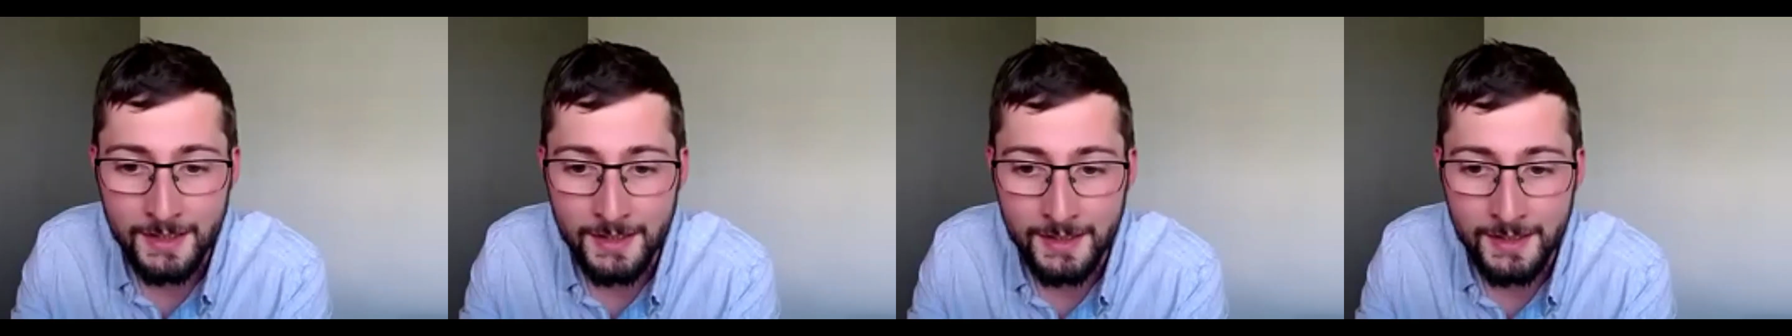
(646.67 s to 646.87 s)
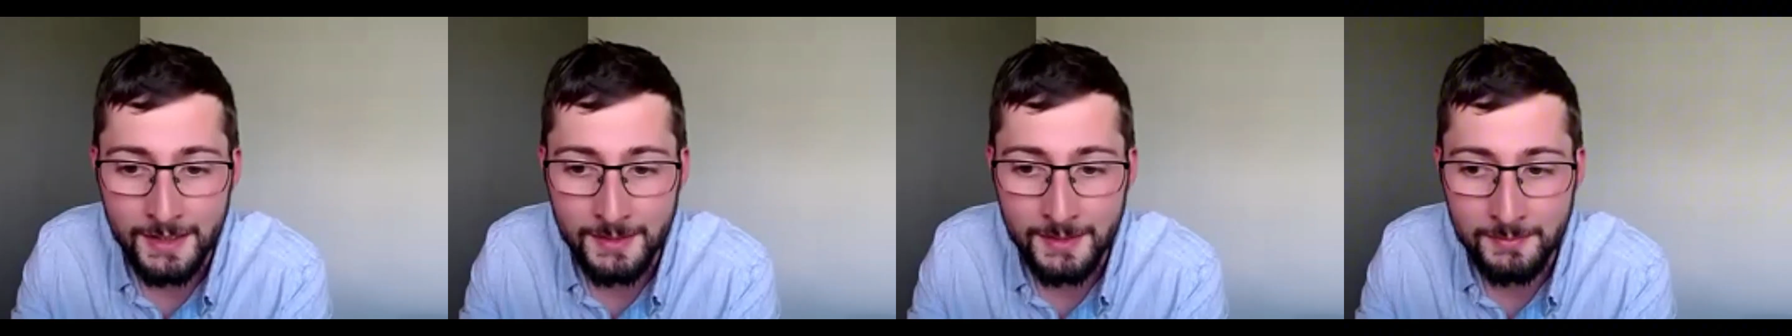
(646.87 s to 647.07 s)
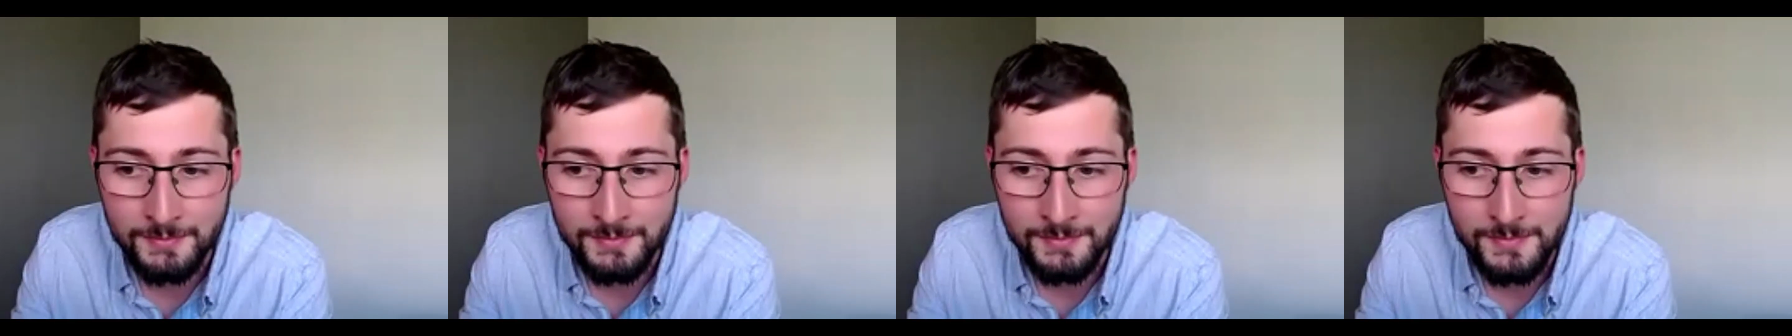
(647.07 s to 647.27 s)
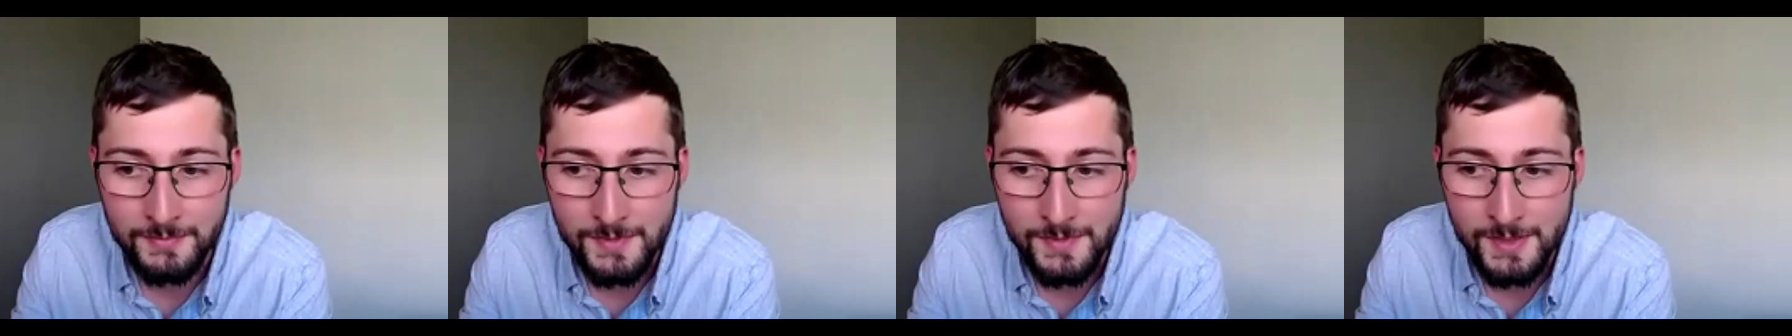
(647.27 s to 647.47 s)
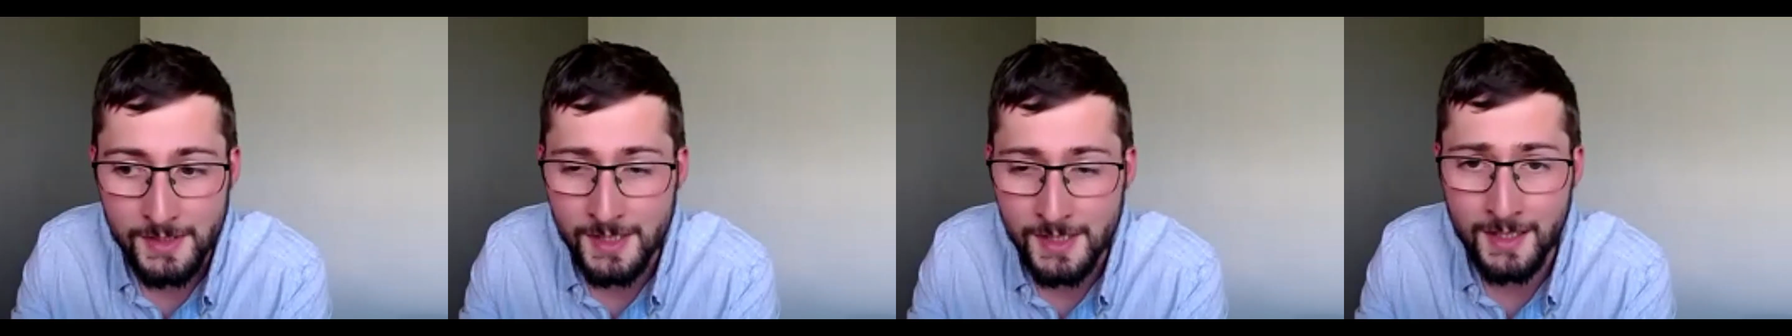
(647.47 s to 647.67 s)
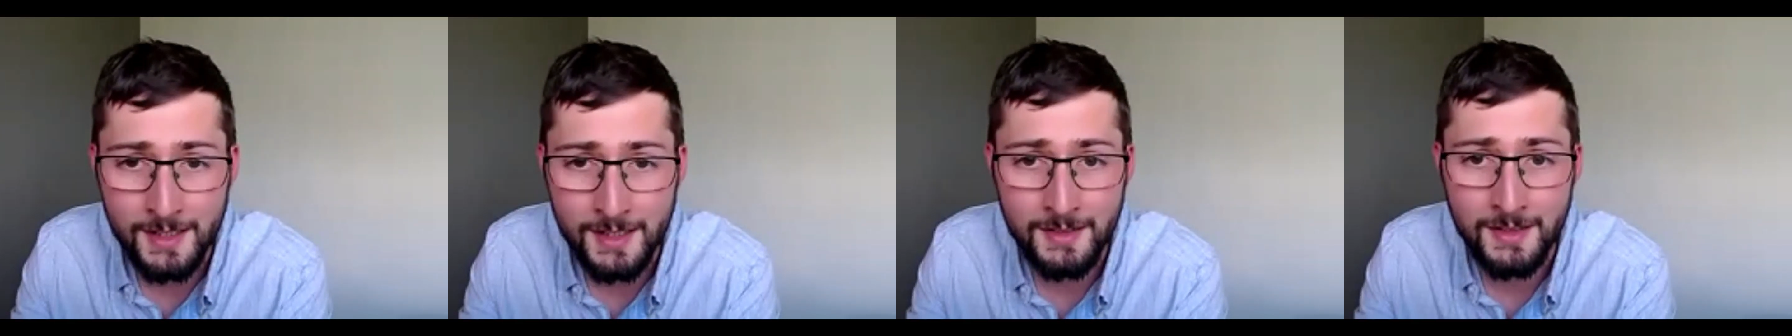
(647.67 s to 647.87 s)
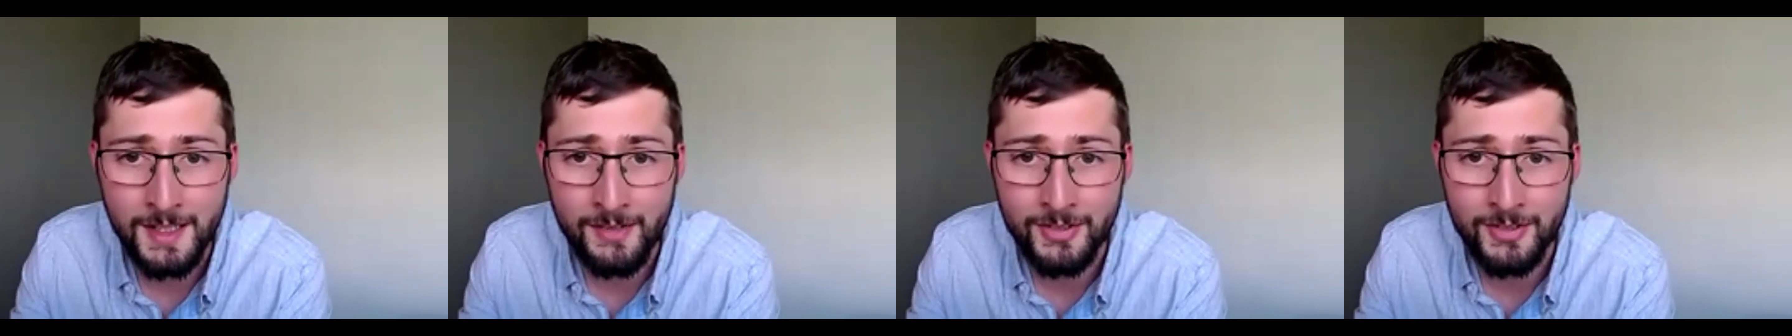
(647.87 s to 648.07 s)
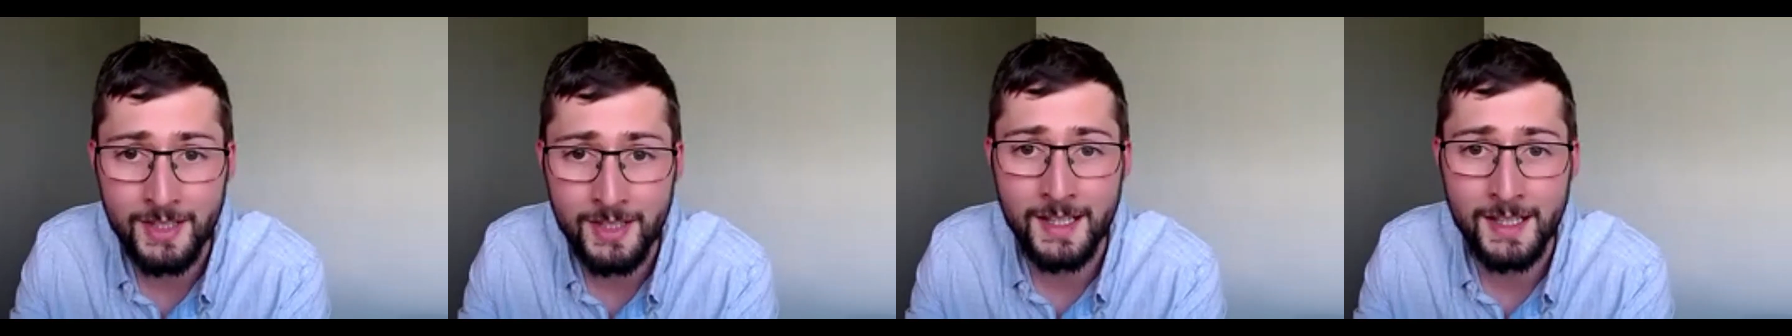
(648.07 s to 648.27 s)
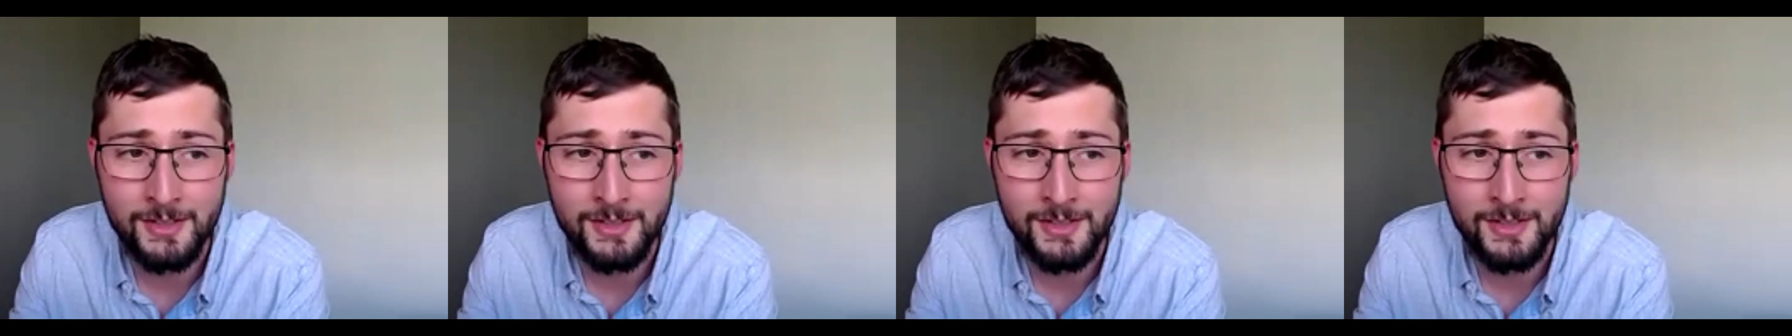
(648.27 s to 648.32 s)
So yeah, having that